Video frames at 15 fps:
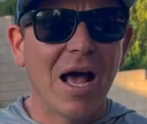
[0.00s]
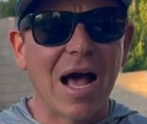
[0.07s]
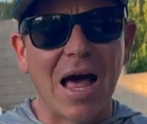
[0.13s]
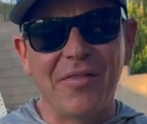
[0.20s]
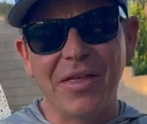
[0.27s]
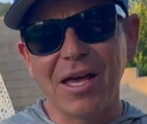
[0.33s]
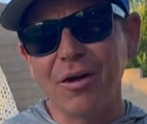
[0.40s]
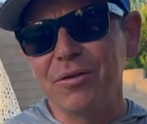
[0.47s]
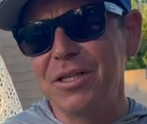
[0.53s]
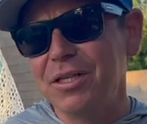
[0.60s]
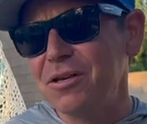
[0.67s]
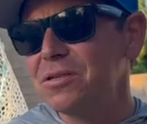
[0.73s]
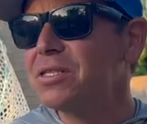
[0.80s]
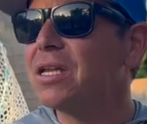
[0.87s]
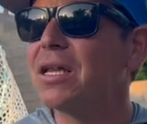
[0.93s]
I think I only
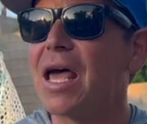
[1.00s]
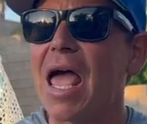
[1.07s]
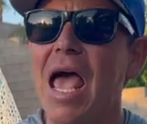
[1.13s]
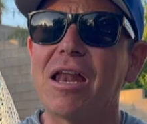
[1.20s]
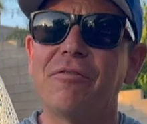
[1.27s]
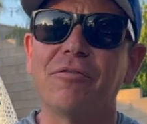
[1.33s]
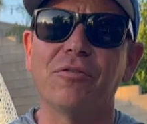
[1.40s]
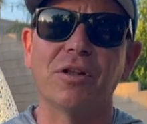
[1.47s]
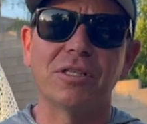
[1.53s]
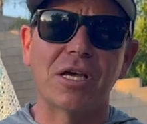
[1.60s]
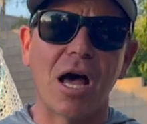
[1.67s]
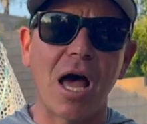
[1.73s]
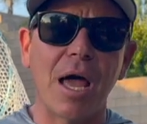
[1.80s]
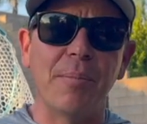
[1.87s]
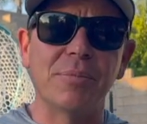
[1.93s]
used it a handful of
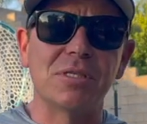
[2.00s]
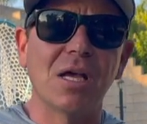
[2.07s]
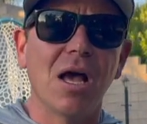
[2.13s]
times,